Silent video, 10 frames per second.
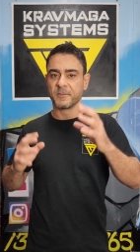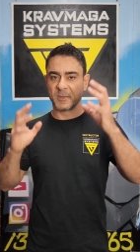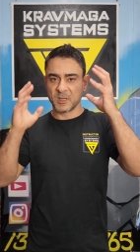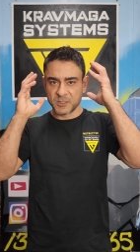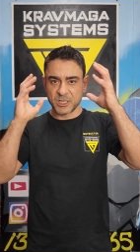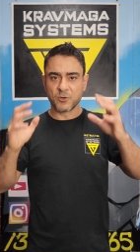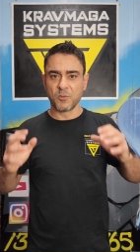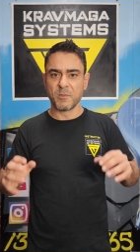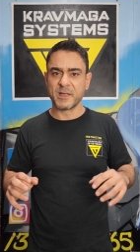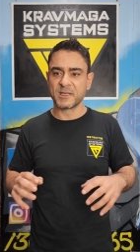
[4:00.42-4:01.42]
the general
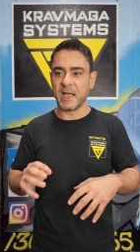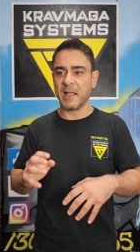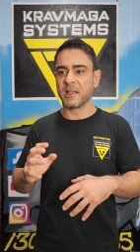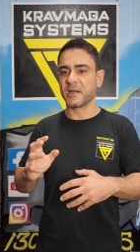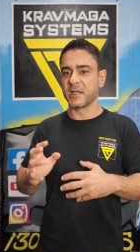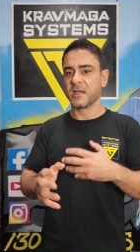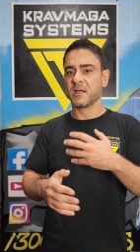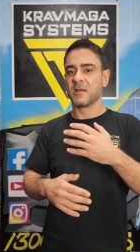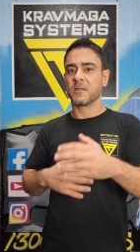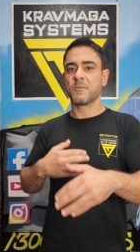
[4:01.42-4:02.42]
mentality,
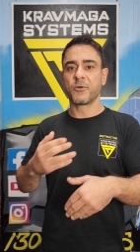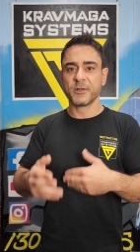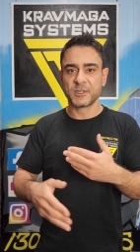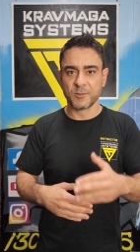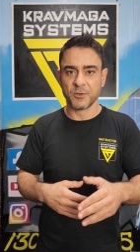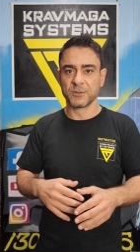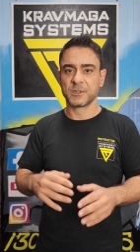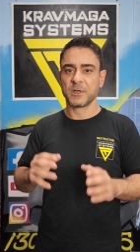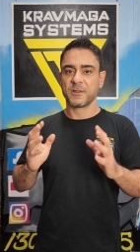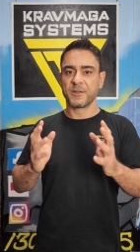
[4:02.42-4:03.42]
the principles.
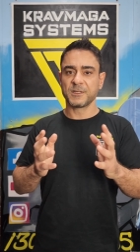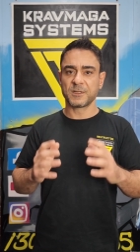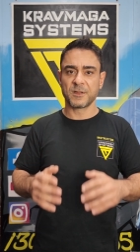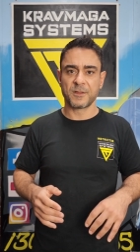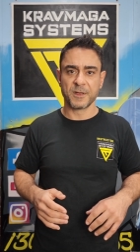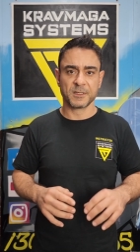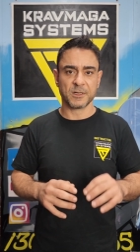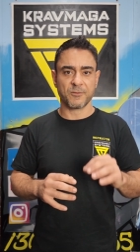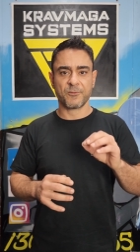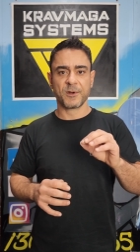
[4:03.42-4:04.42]
These are the things
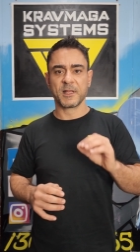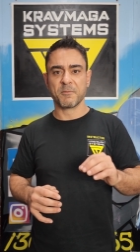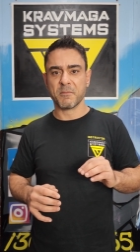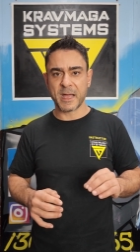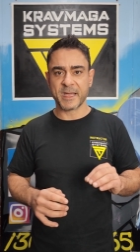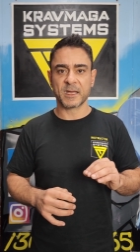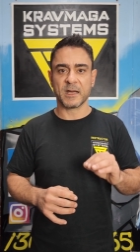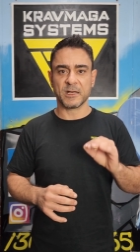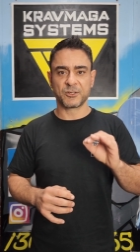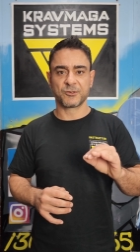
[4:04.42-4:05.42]
that really make
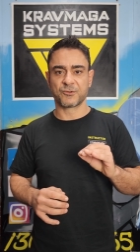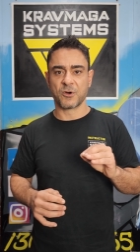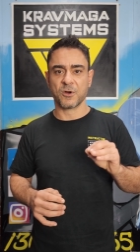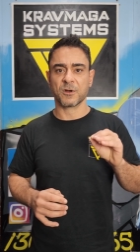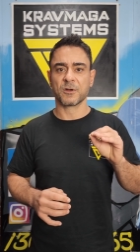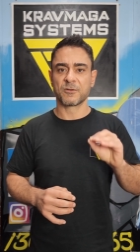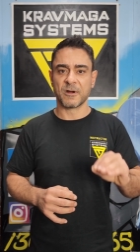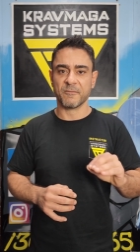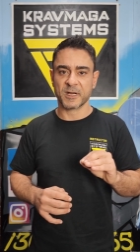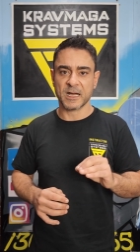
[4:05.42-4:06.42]
a strong
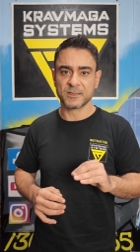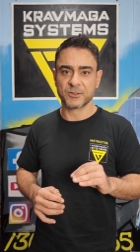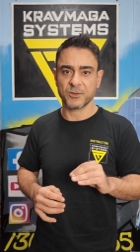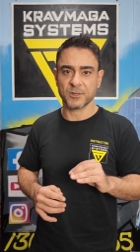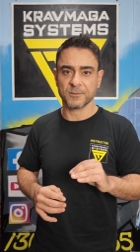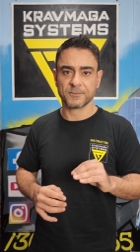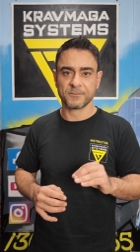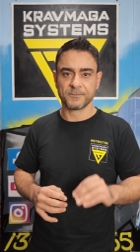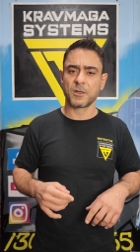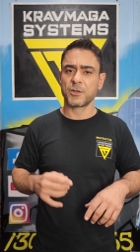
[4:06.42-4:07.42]
Krav Maga student.
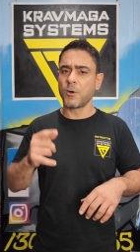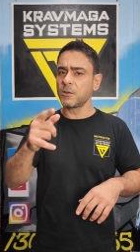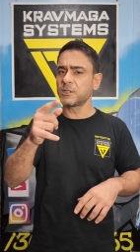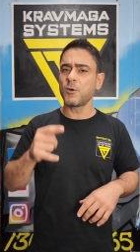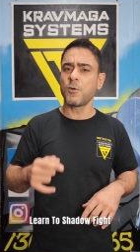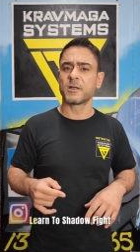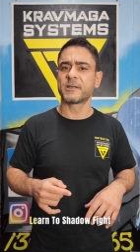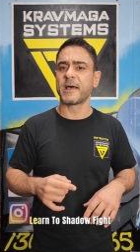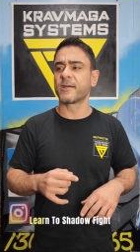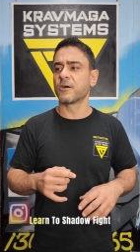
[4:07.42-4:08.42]
You also want to
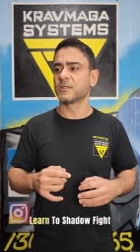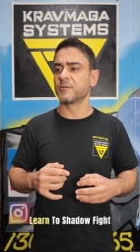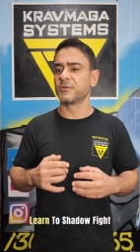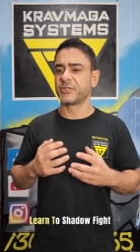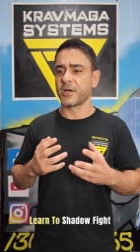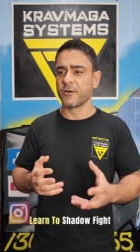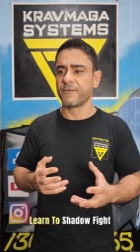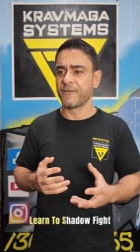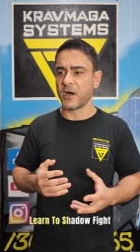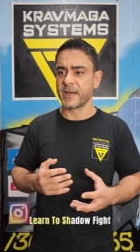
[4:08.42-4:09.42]
take on some shadow
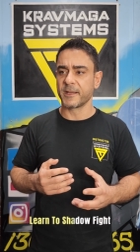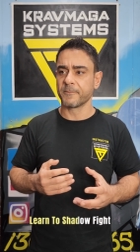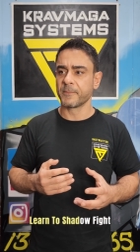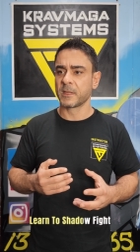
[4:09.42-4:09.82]
fighting,